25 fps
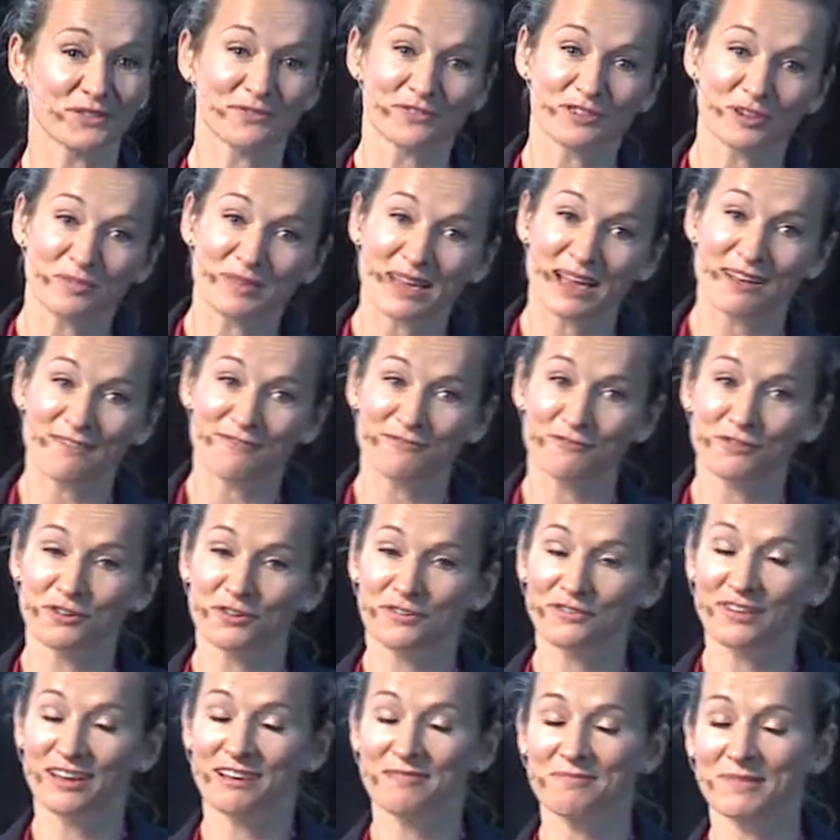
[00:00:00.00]
for about 4 to
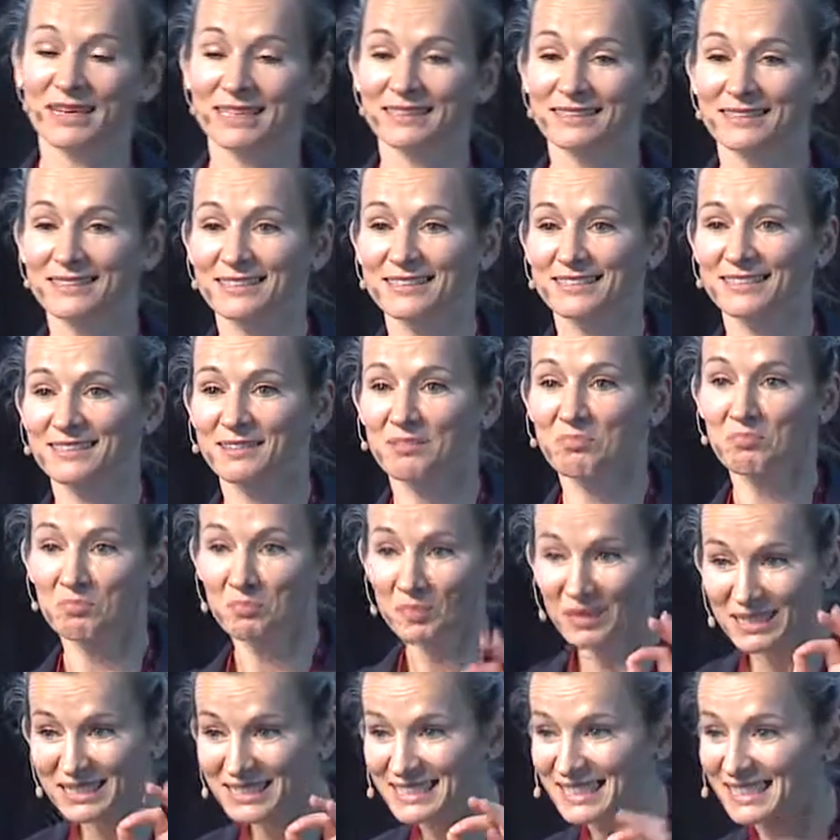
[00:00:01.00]
5 months.
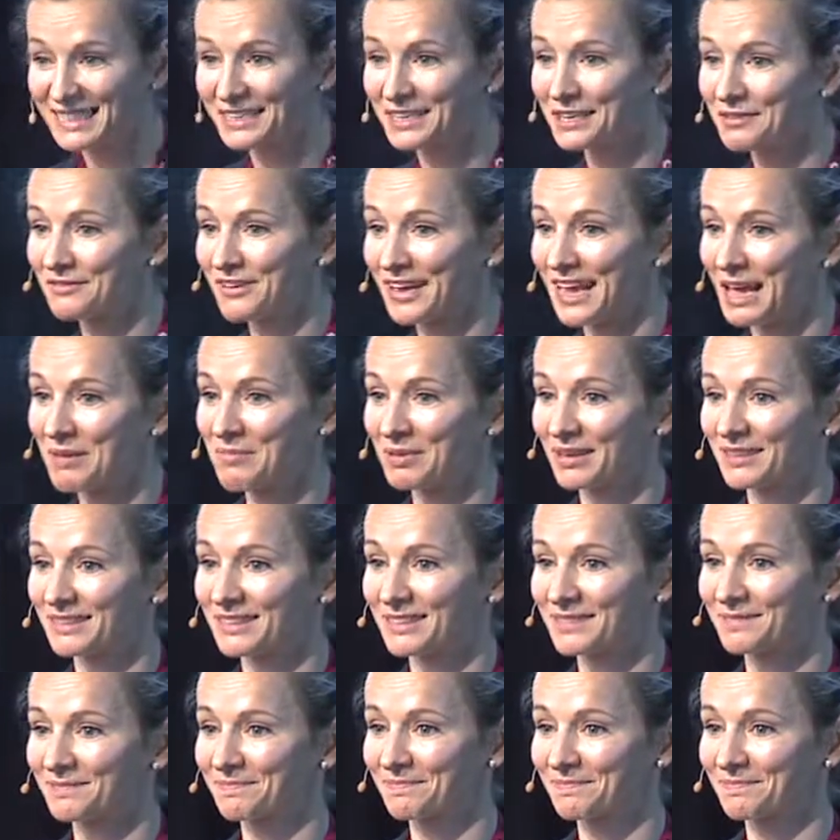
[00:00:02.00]
Best thing that ever happened.